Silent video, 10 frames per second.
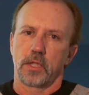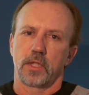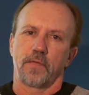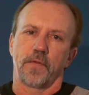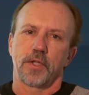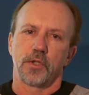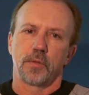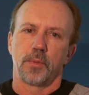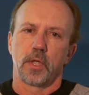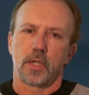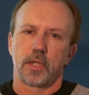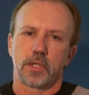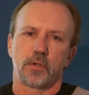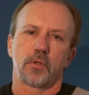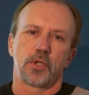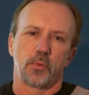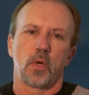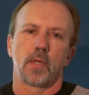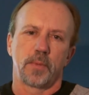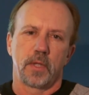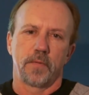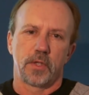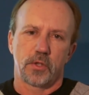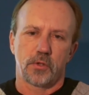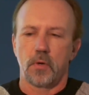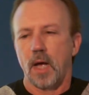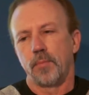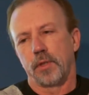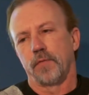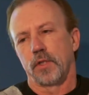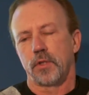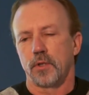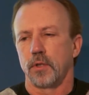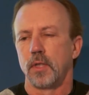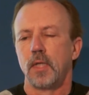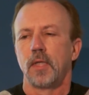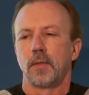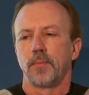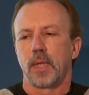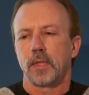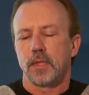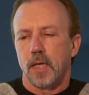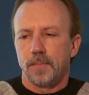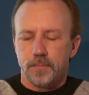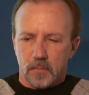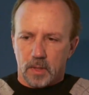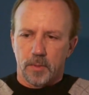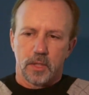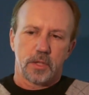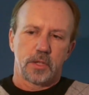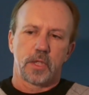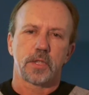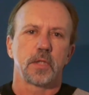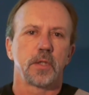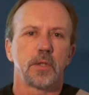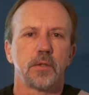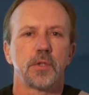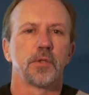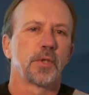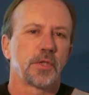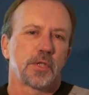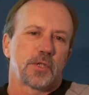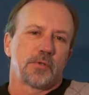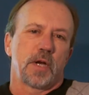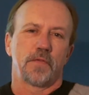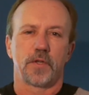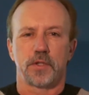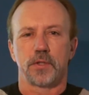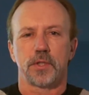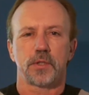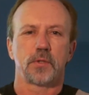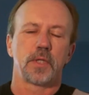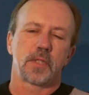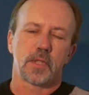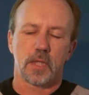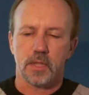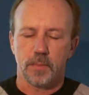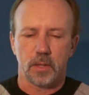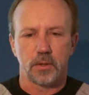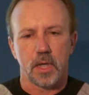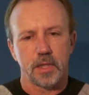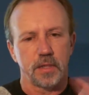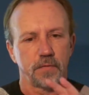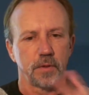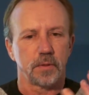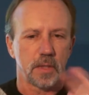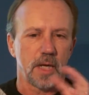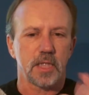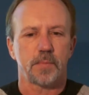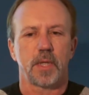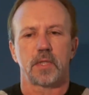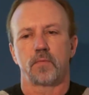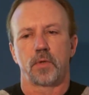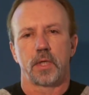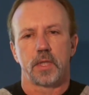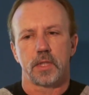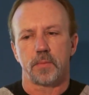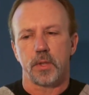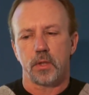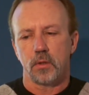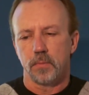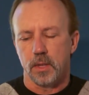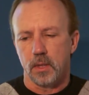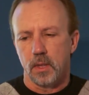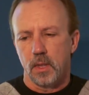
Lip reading: this is a fictional book, unless, of course, you want to believe it's true. I believe it's true. But I'm not suggesting that you do. It's just a great fictional story that talks about a lot of different aspects of what it is to be human.